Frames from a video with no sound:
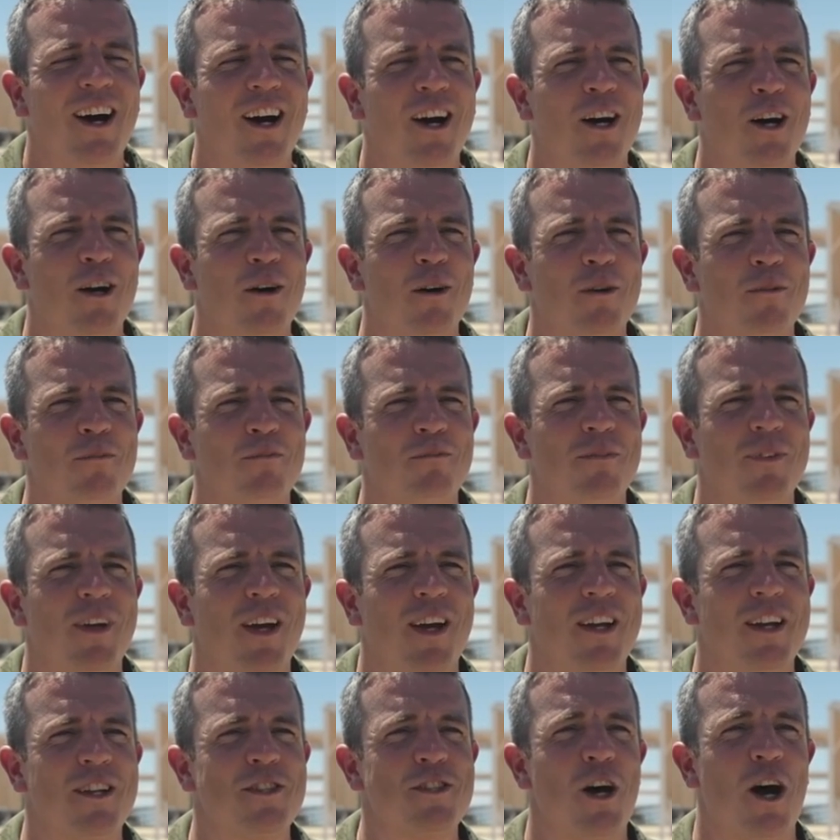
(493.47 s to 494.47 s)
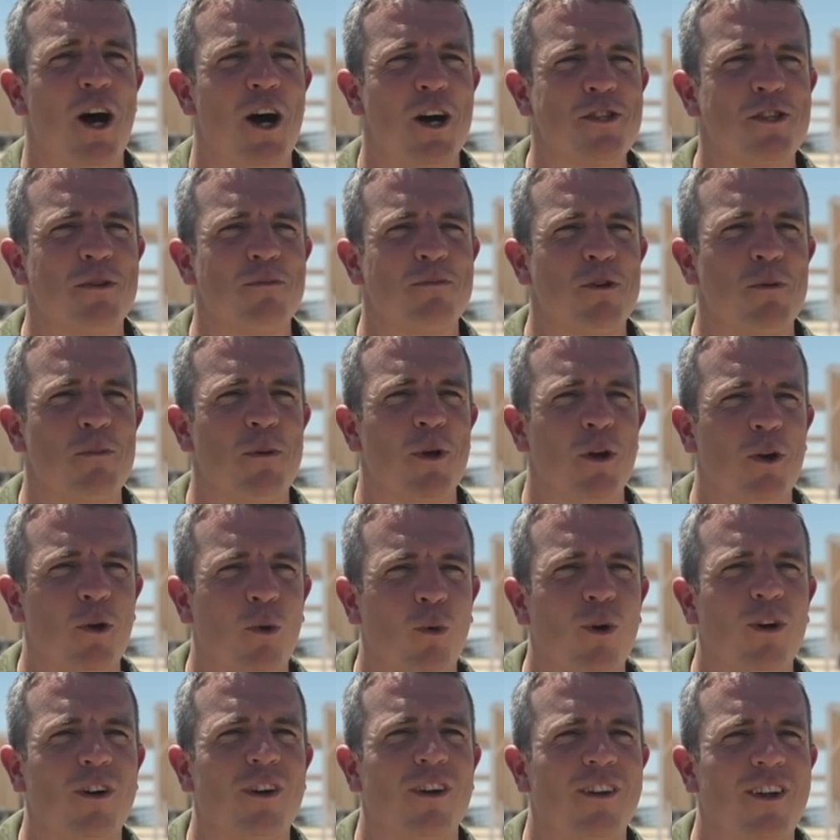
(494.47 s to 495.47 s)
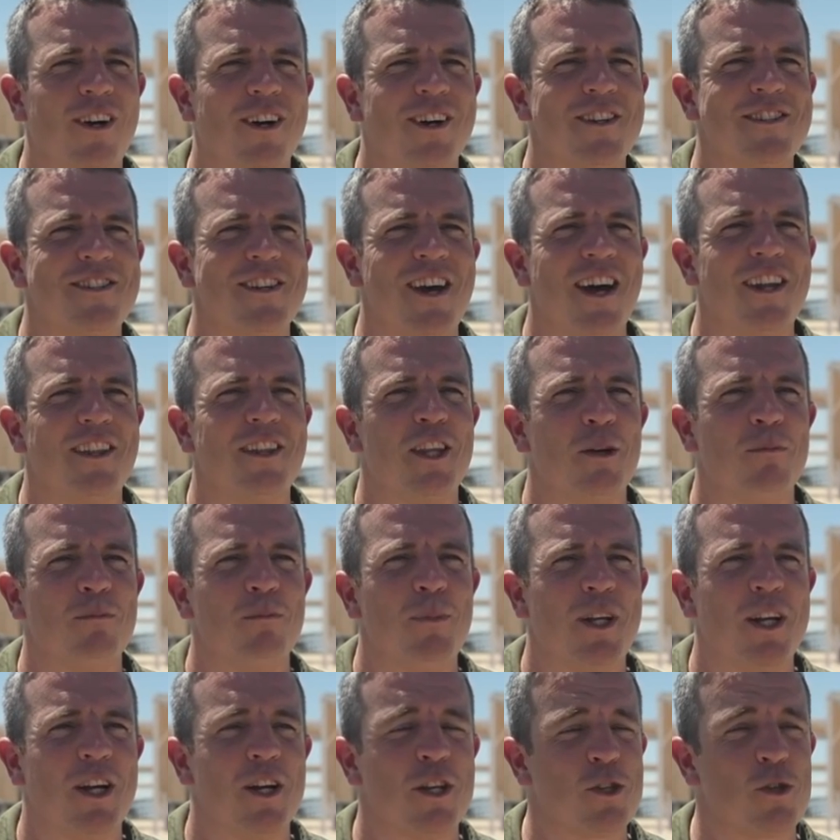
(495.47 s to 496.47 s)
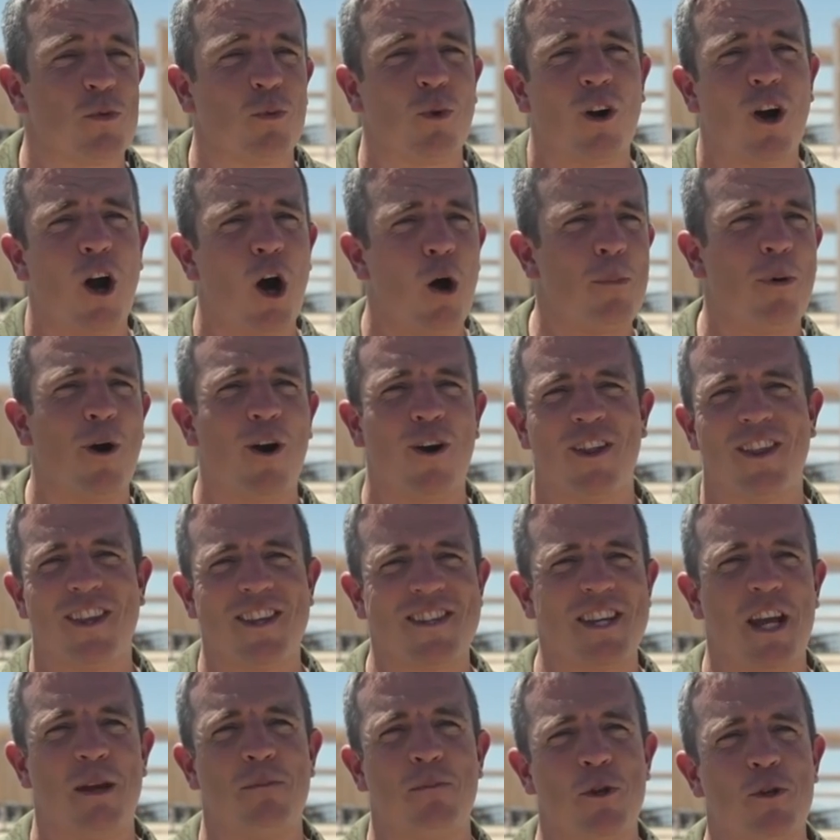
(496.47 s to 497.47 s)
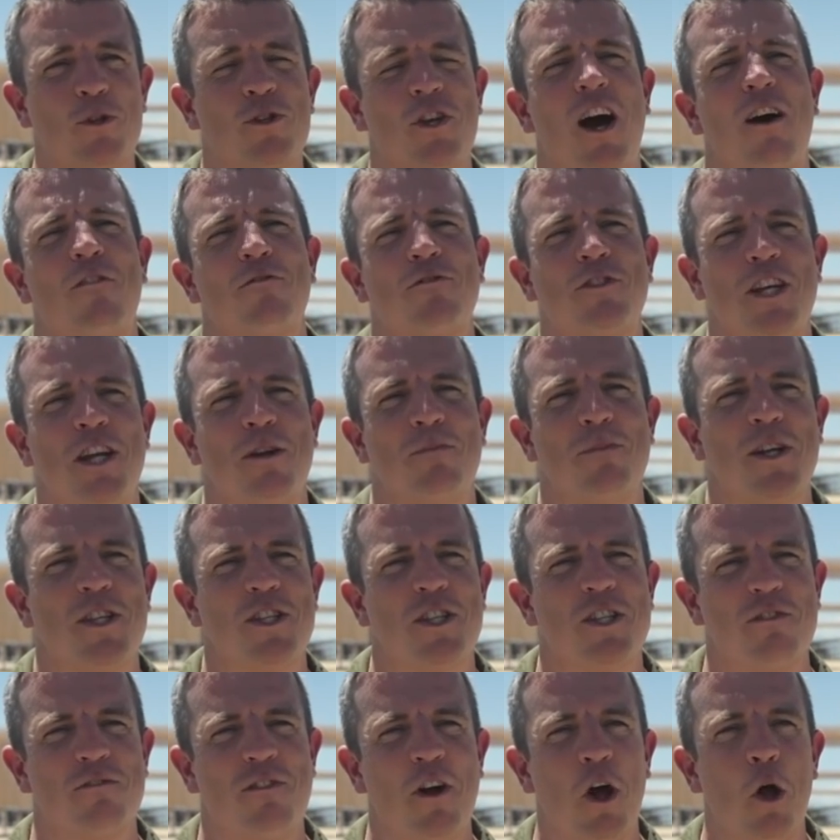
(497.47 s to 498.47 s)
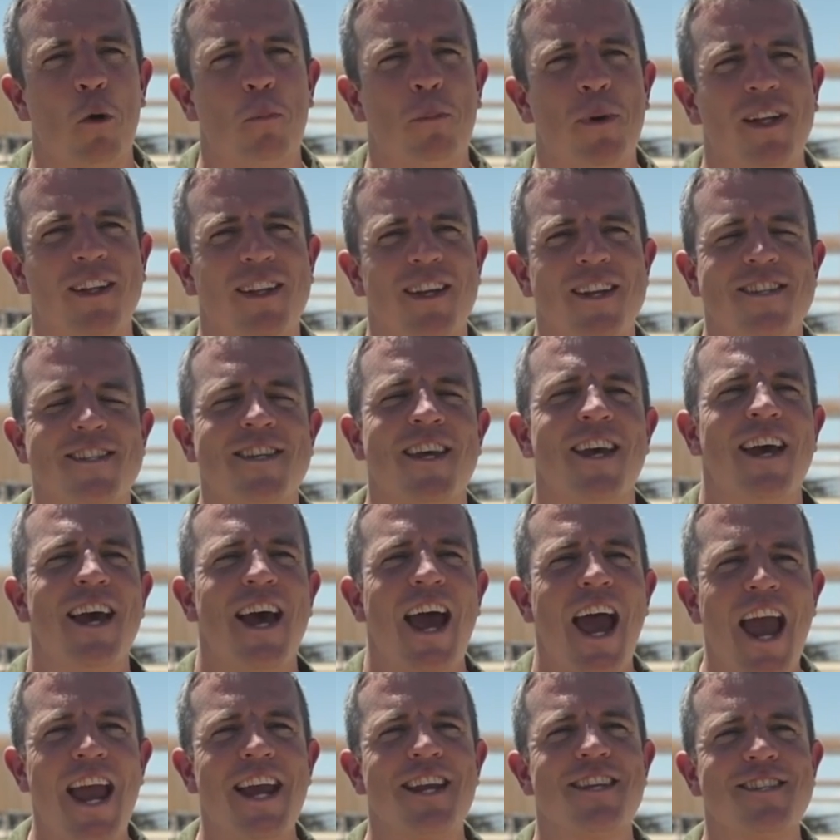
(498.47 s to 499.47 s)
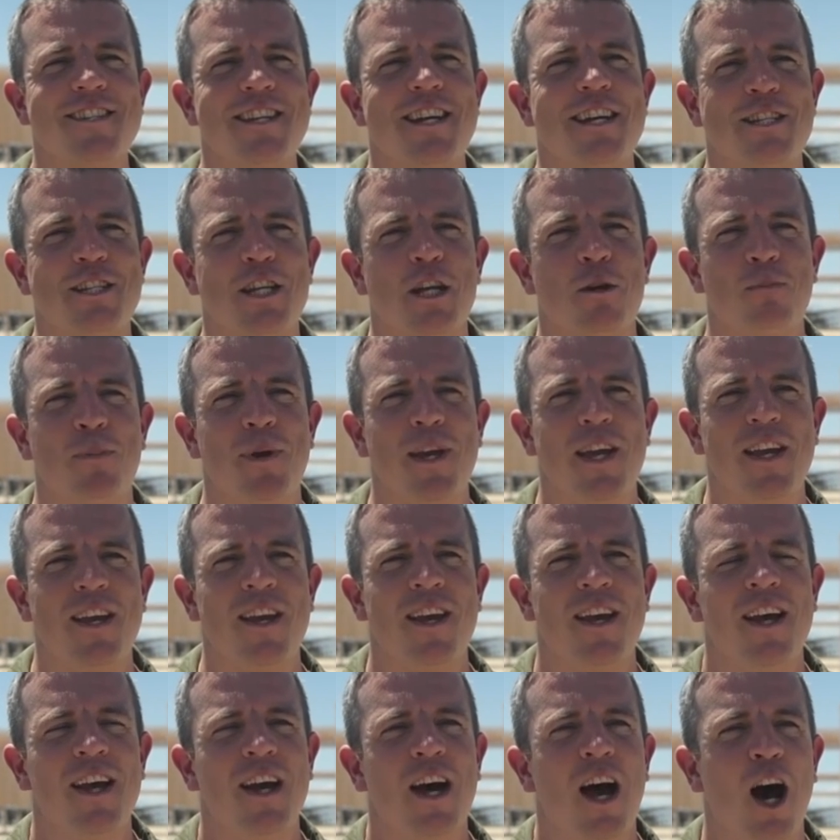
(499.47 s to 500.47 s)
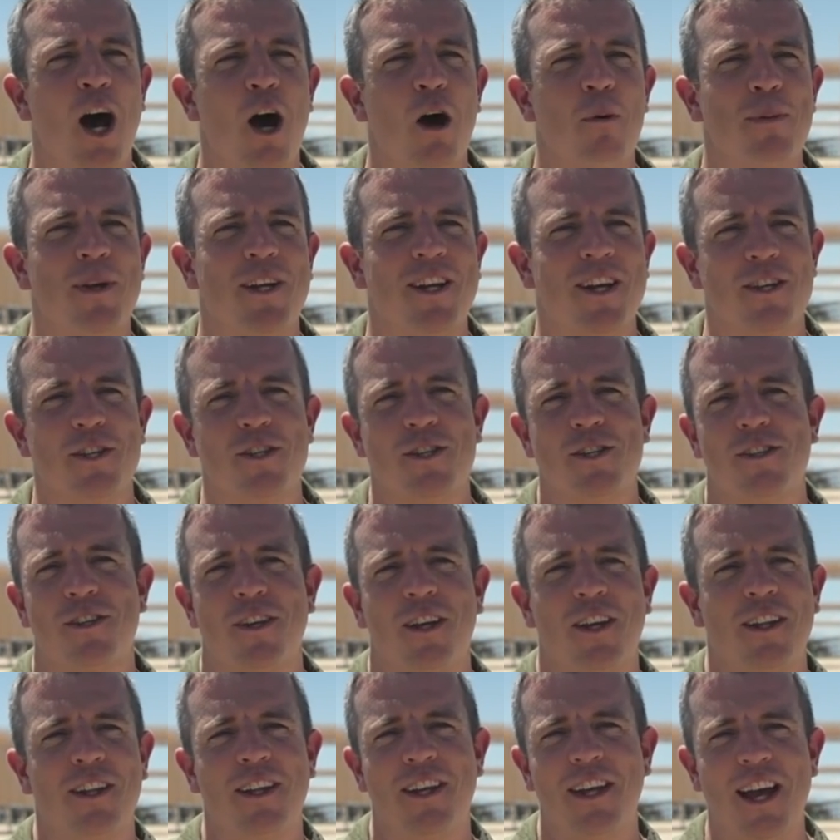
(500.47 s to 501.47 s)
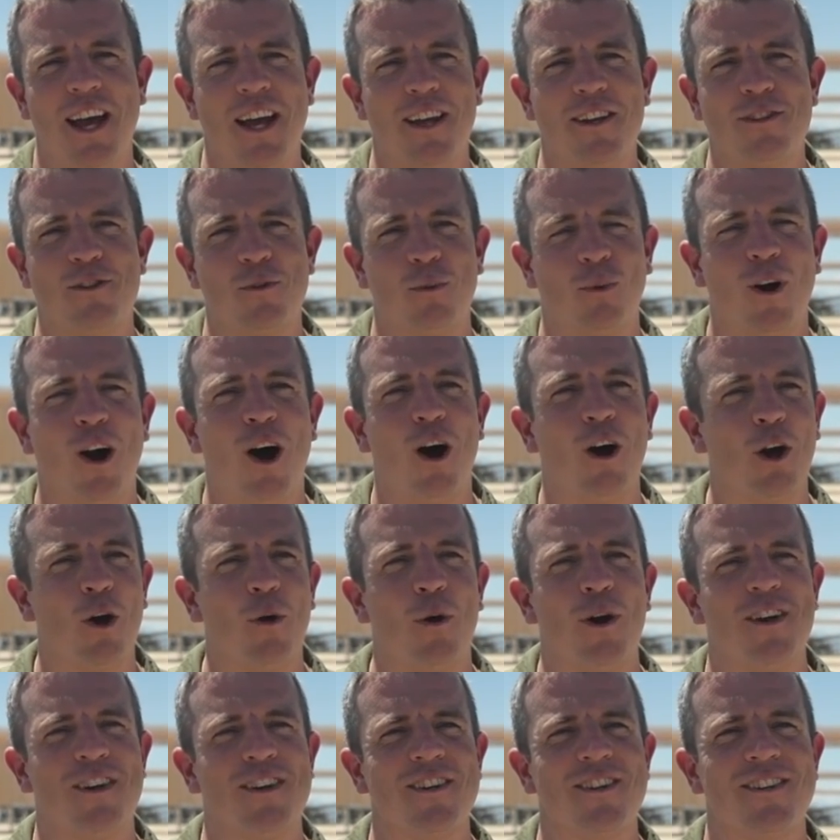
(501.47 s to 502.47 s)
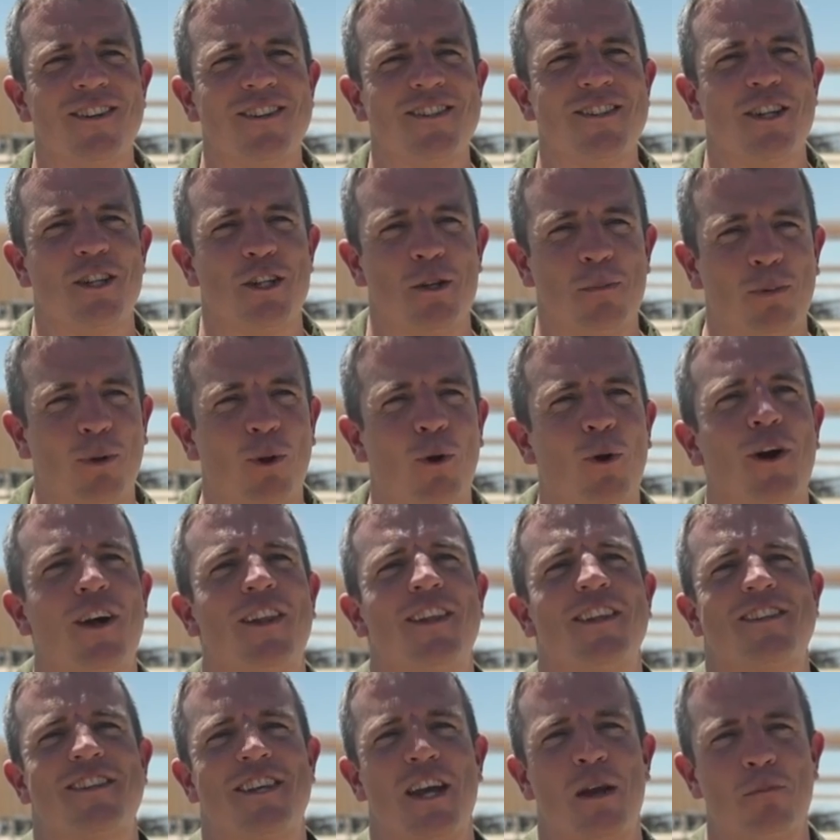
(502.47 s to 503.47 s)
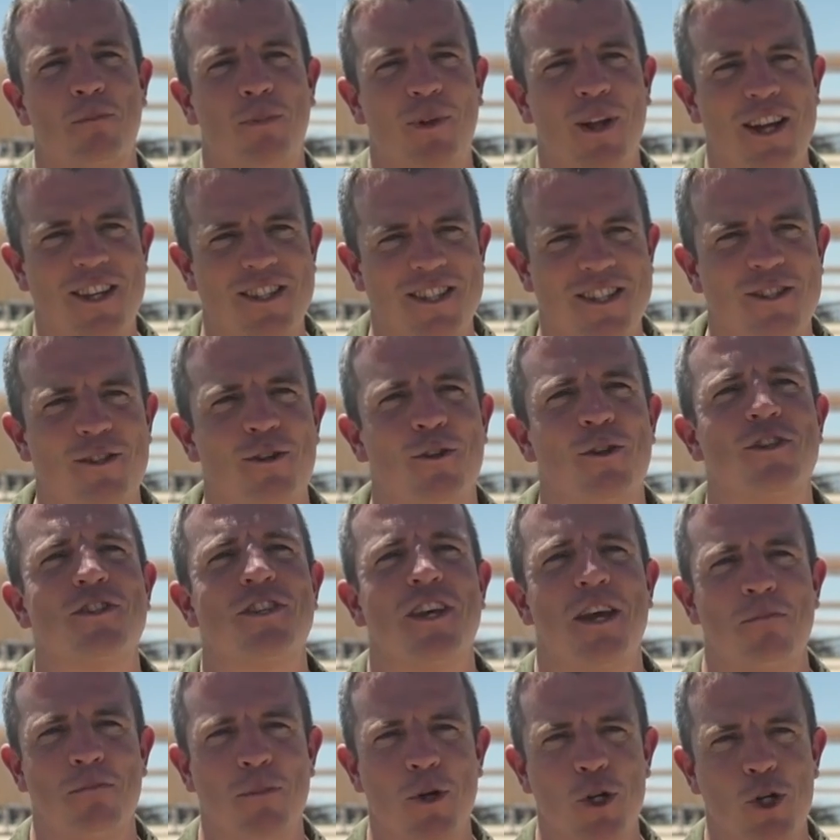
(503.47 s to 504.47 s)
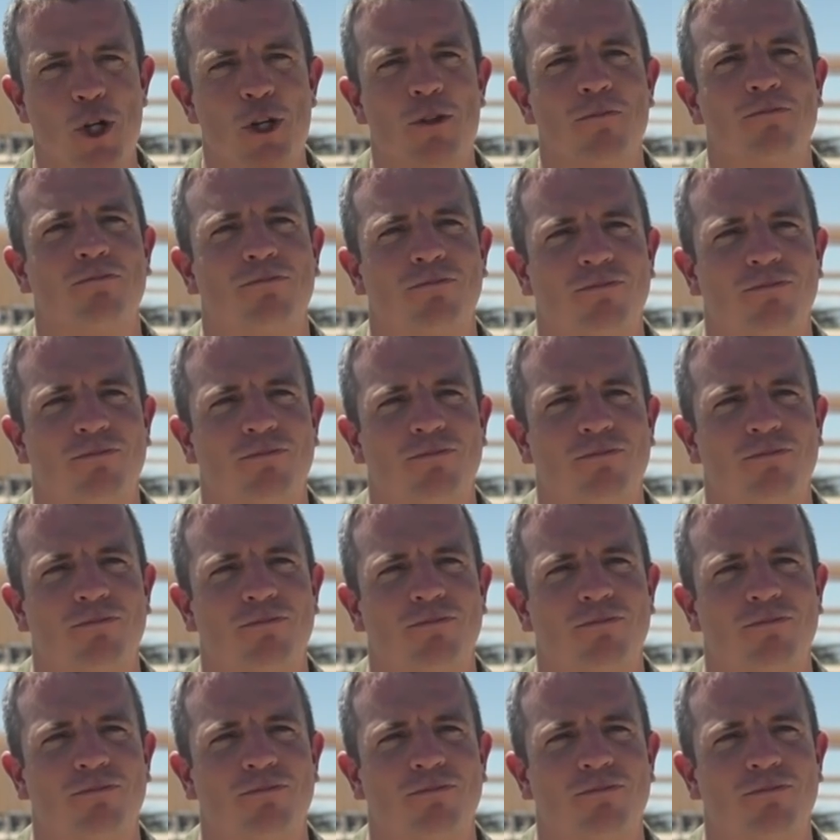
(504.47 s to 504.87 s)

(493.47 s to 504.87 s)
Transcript: And it's awesome to be able to work alongside them because we're all part of the same USAF team that's developing these ACE TTP because in the end, we're all going to deploy in the same place and do the same mission.